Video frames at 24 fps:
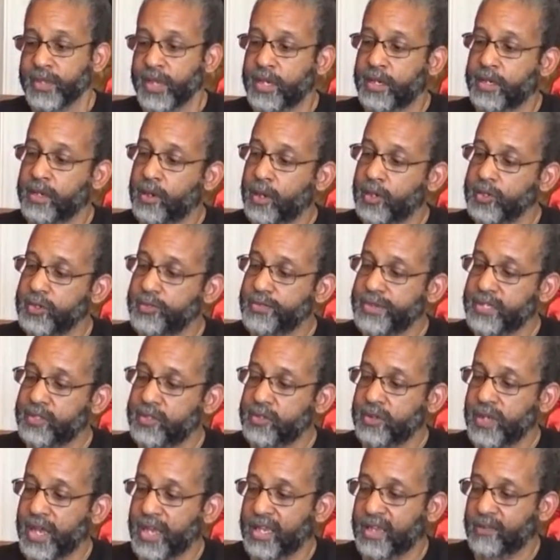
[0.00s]
it could also be
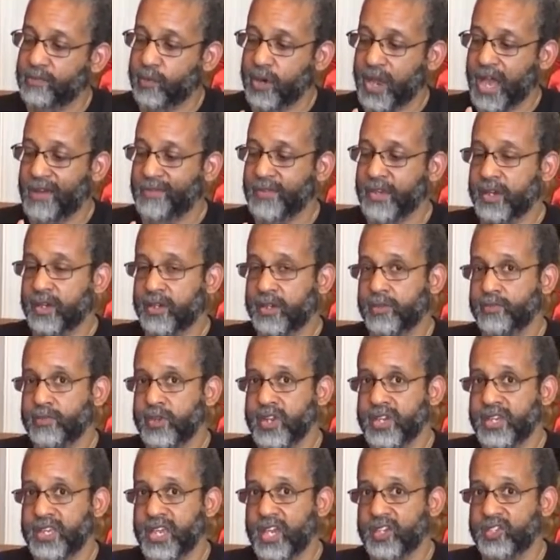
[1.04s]
too like if we're having a
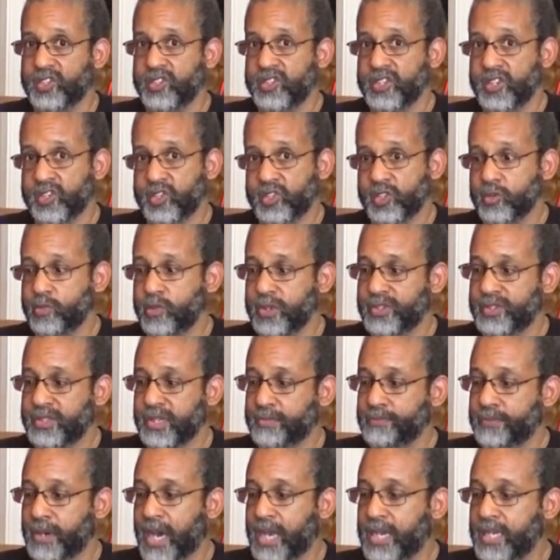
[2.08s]
communication issue with
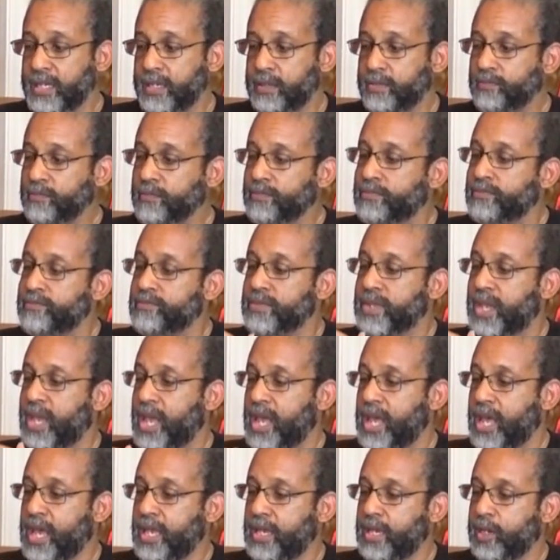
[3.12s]
somebody
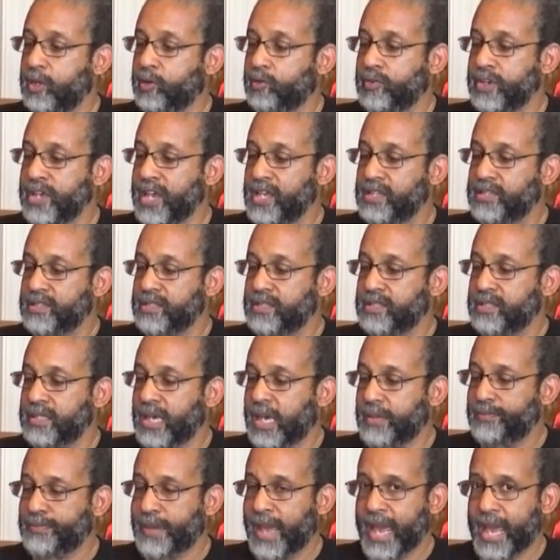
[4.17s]
and it creates a
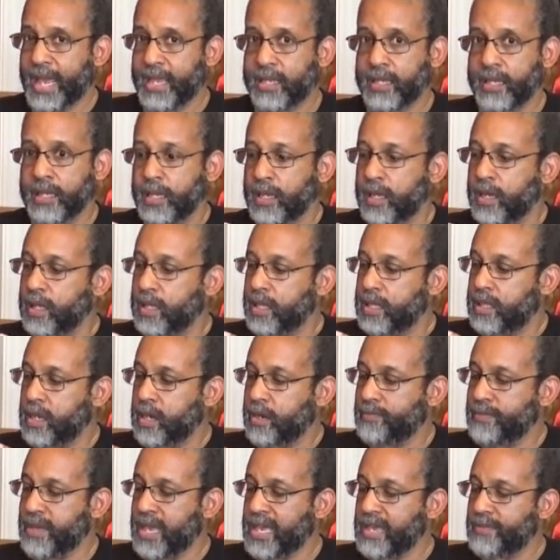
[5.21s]
setback
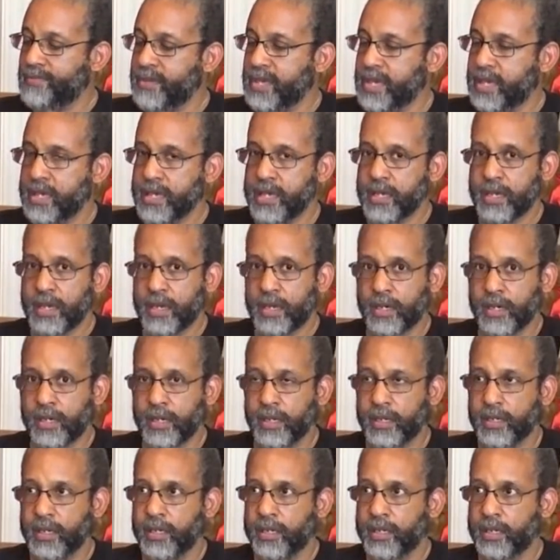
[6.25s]
there may be
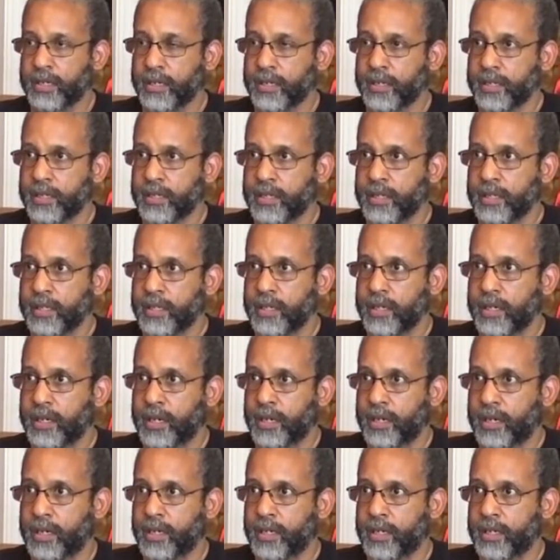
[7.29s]
uh,
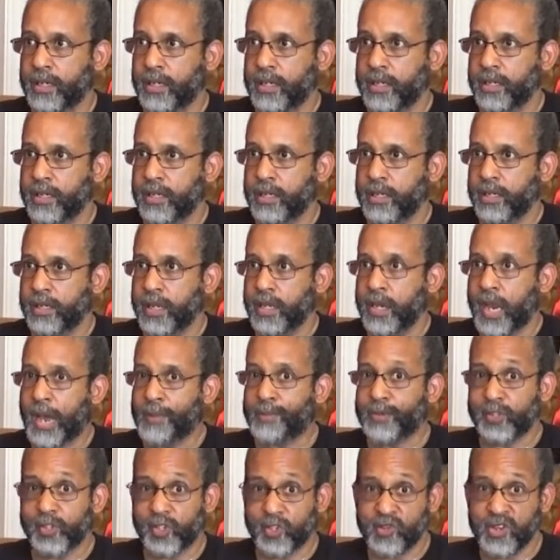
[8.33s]
uh, an
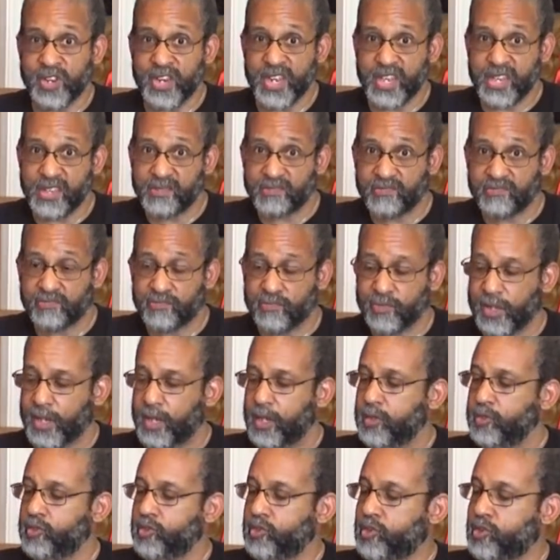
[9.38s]
opportunity
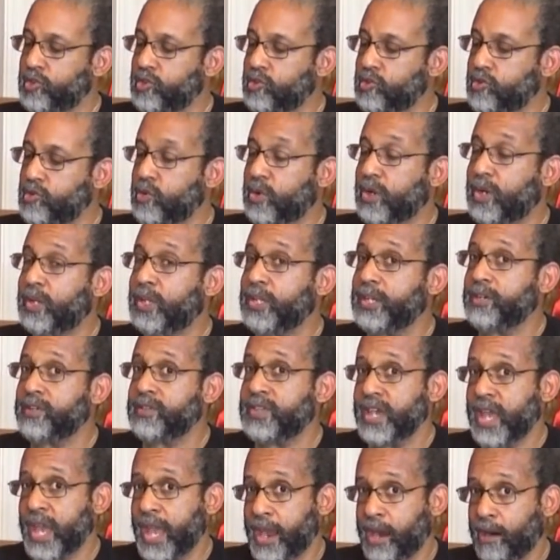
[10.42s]
to clear
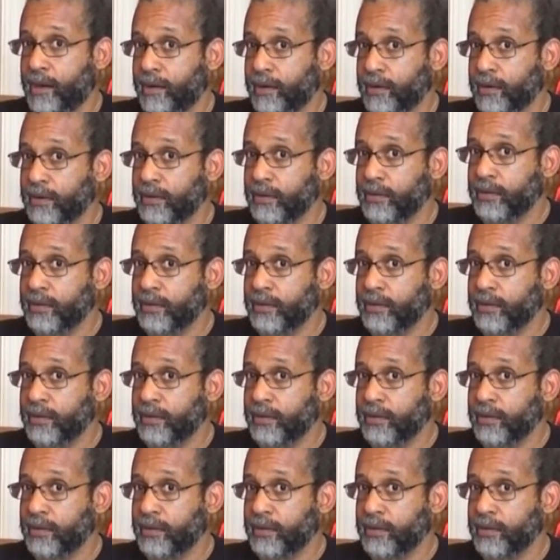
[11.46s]
the air